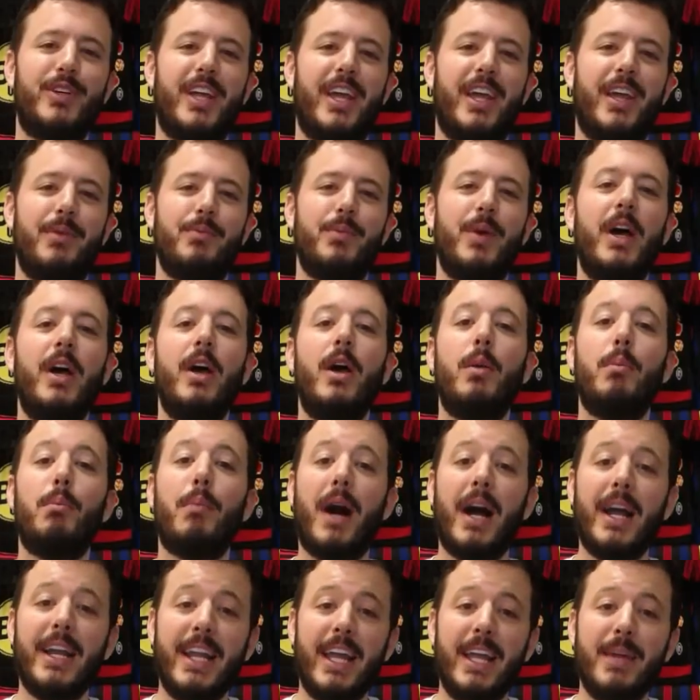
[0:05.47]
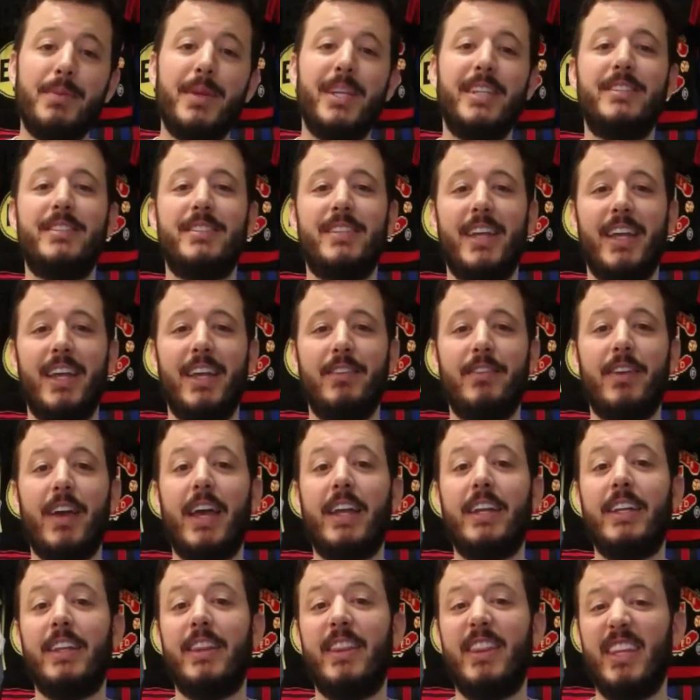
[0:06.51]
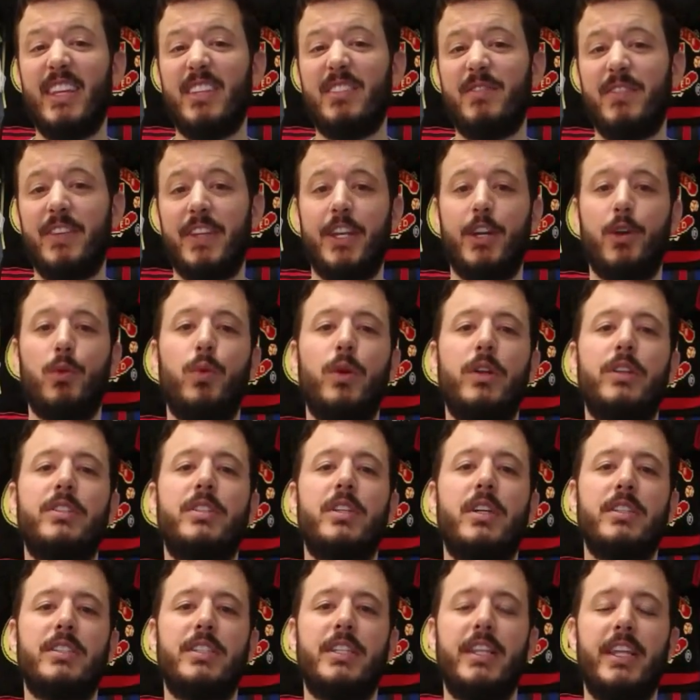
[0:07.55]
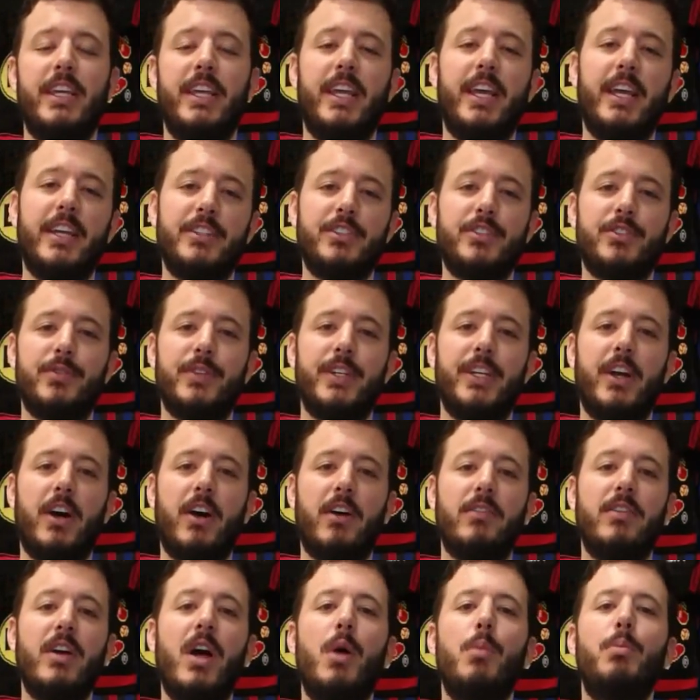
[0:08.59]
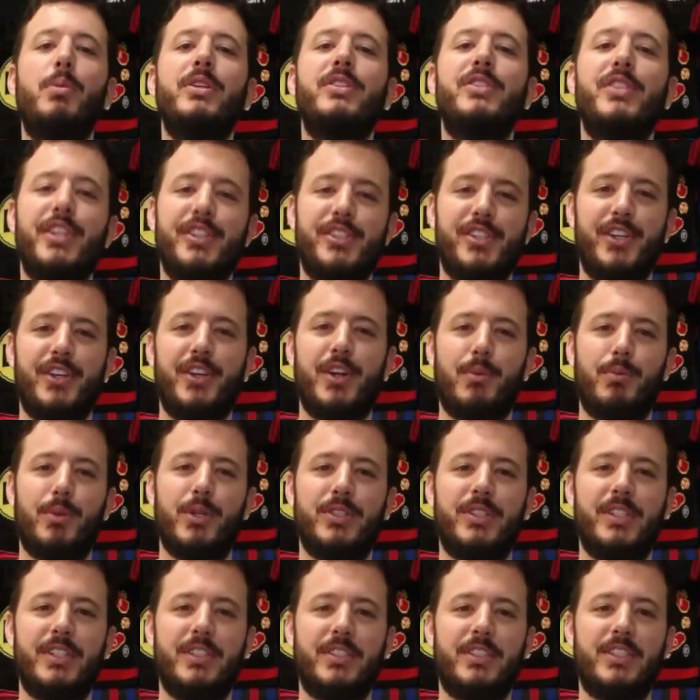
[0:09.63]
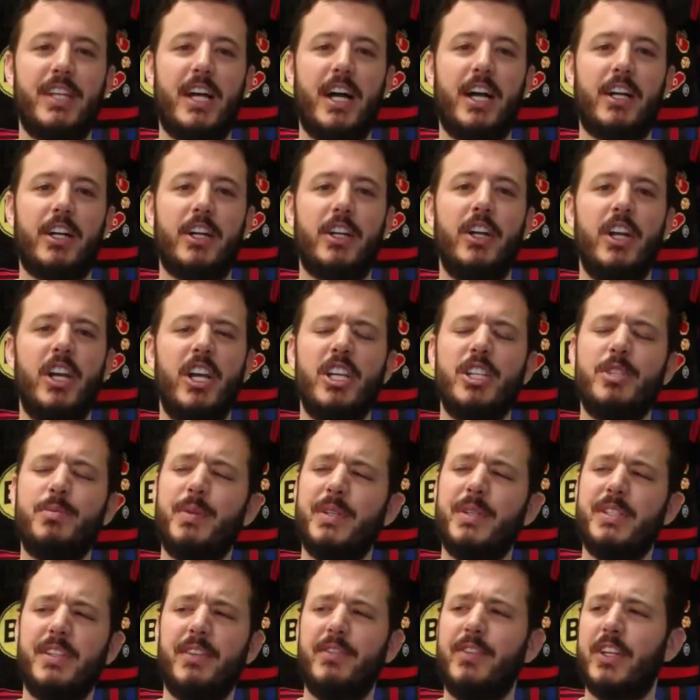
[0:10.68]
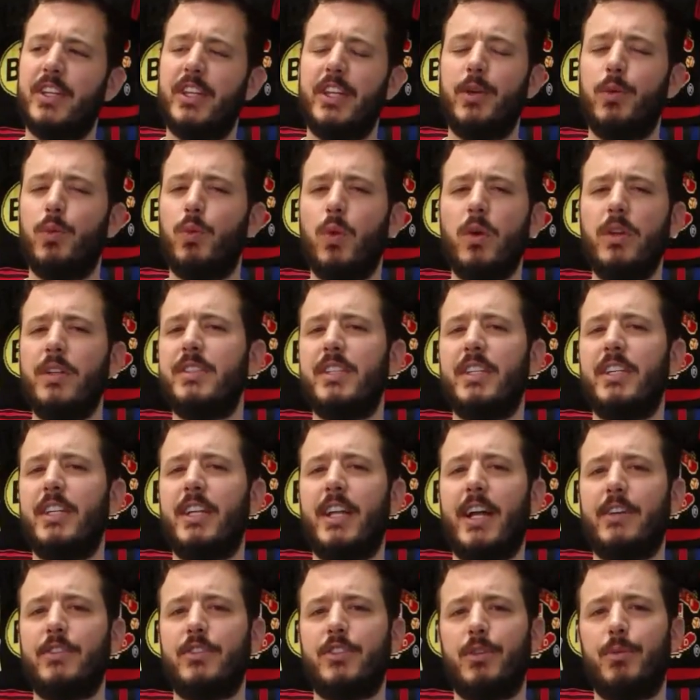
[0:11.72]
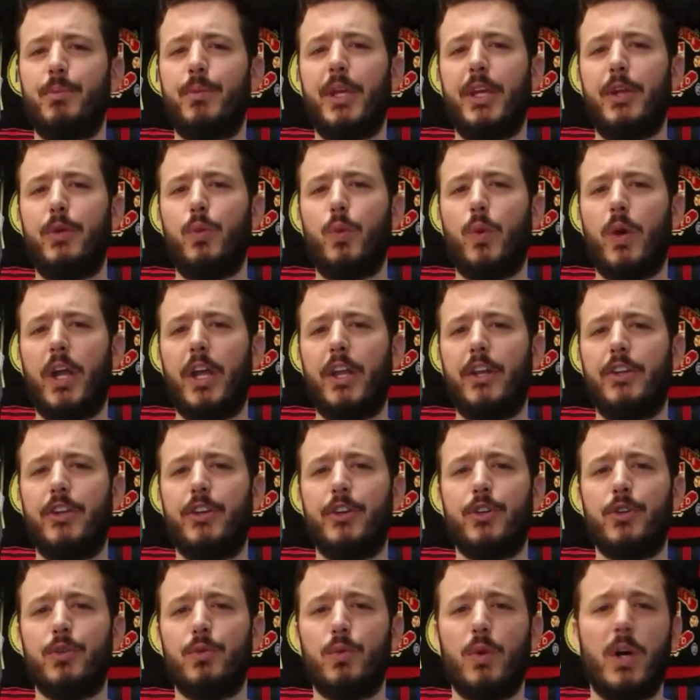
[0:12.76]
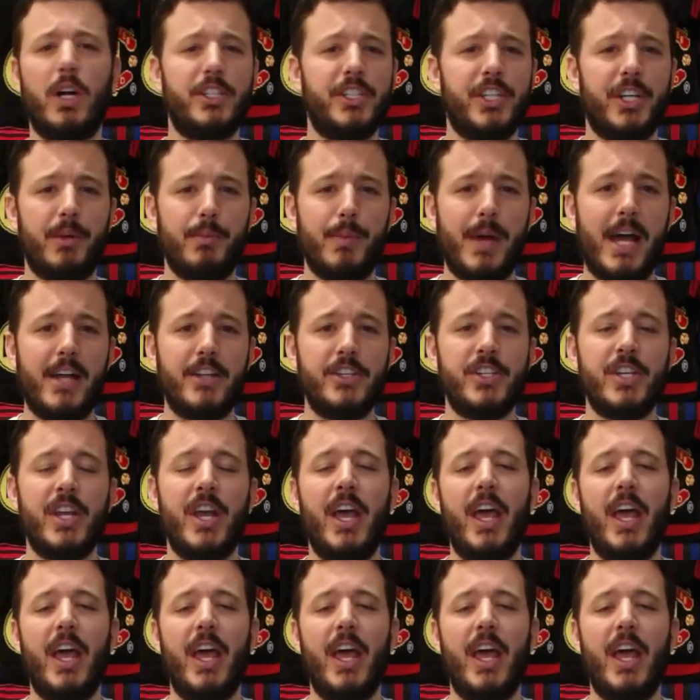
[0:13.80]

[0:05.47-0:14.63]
game. My name is Dave, and in this video, we're discussing the history of position numbers in soccer. Specifically, what does an announcer mean when you're watching a match